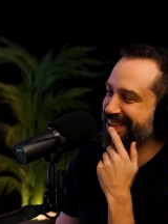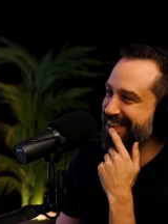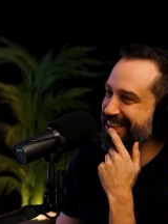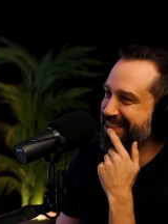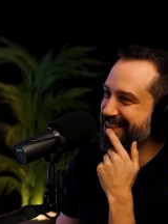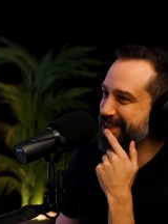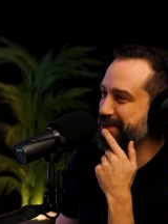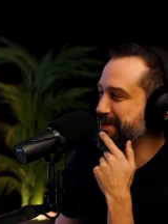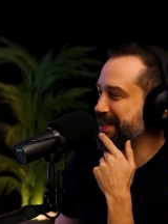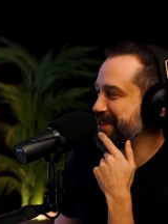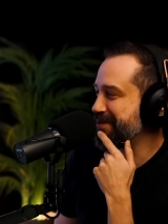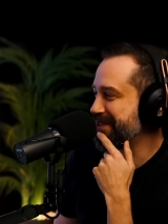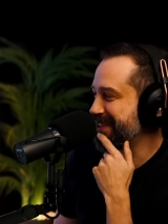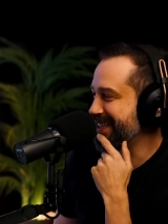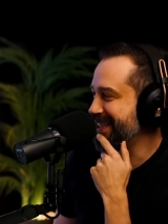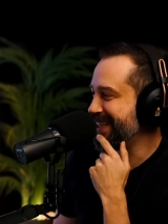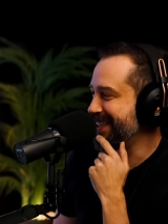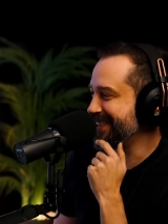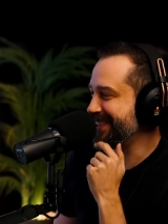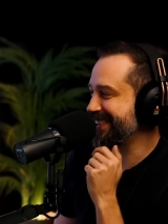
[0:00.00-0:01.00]
This is me
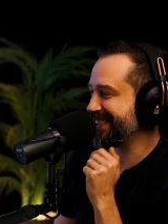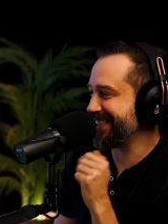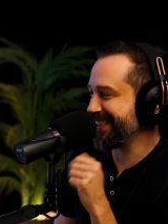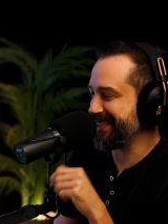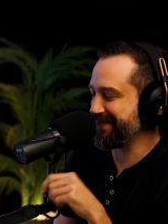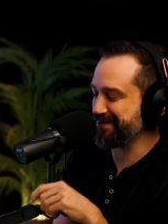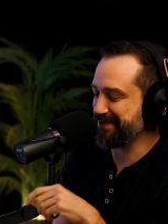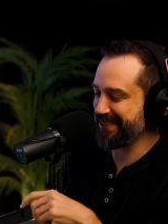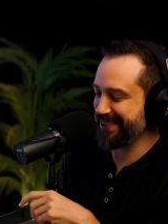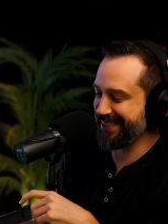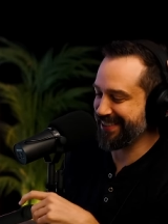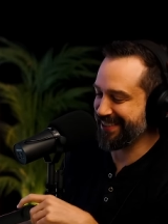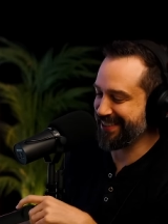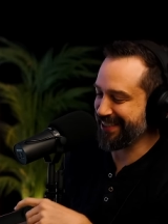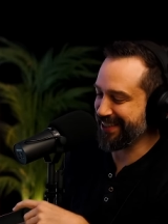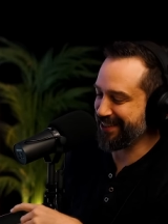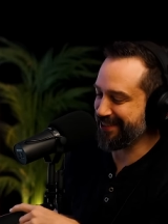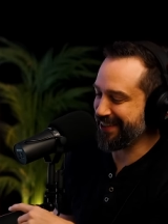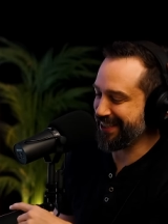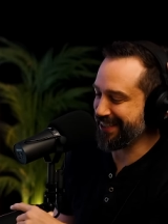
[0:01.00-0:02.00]
with no sleep,
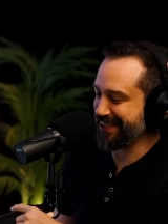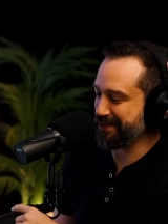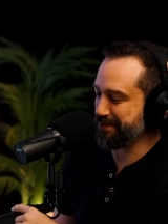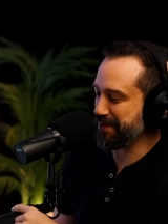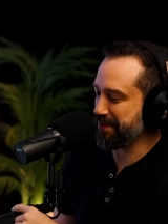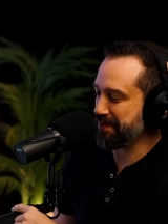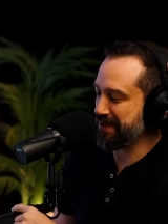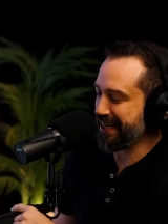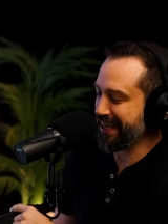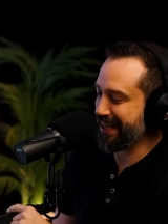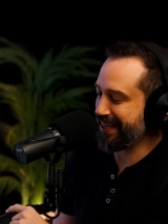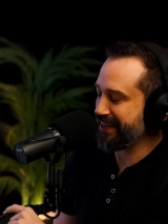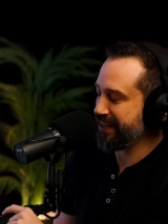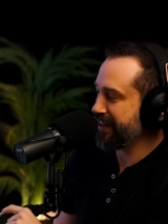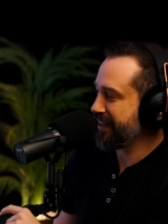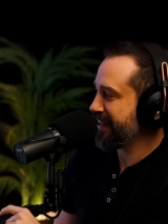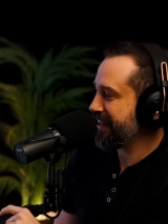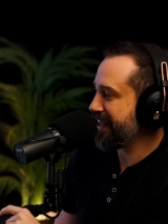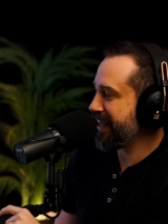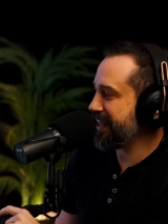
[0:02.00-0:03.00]
so underprepared.
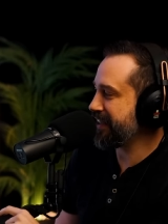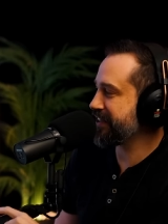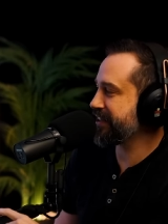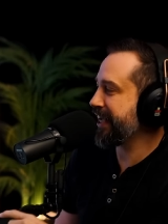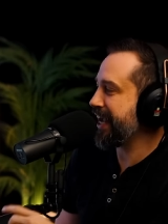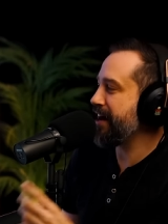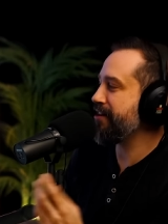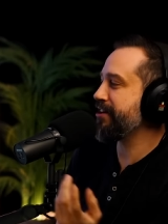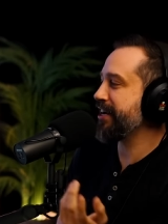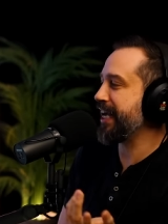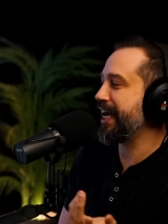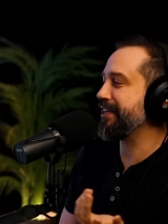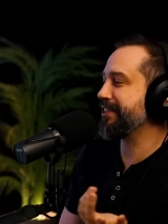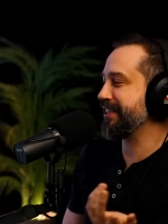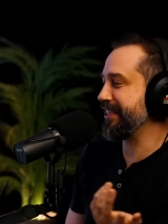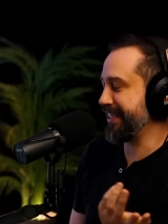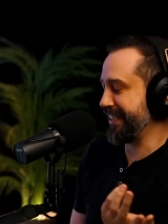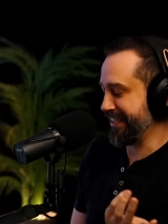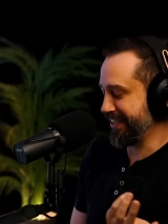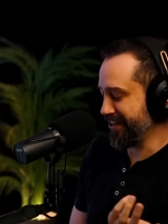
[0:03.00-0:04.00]
It's Kerry
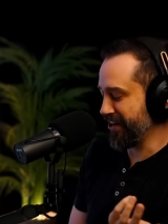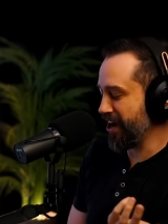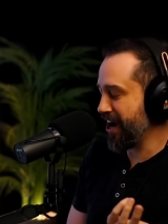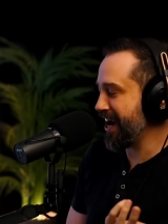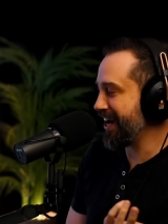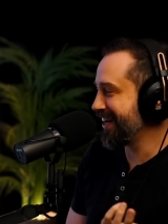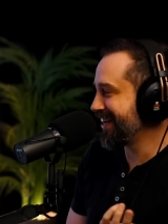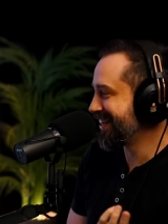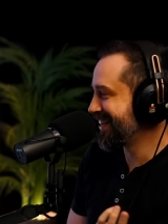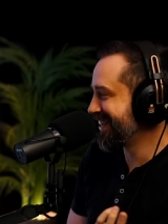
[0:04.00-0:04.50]
Cassidy, all right?